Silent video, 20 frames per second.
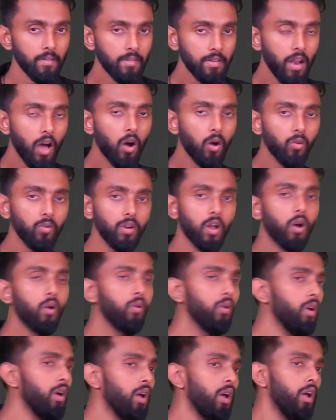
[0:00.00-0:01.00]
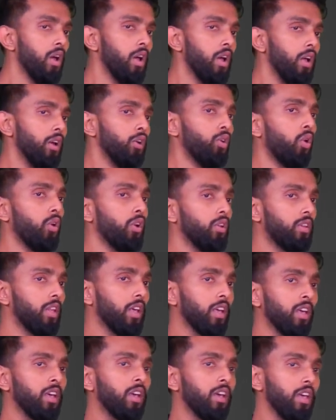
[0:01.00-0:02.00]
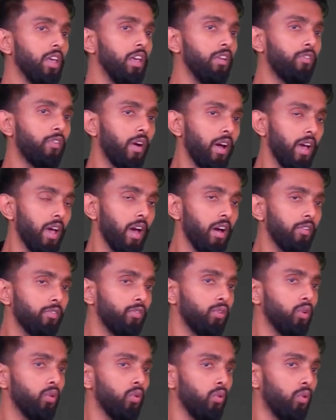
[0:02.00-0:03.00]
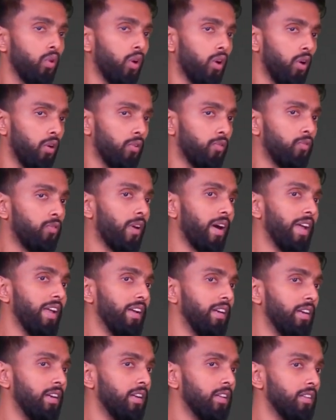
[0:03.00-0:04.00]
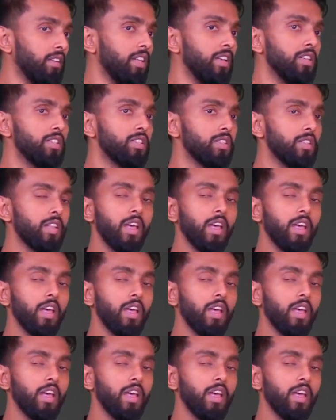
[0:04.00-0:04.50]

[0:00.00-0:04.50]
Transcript: Now, don't you think if I have to find this,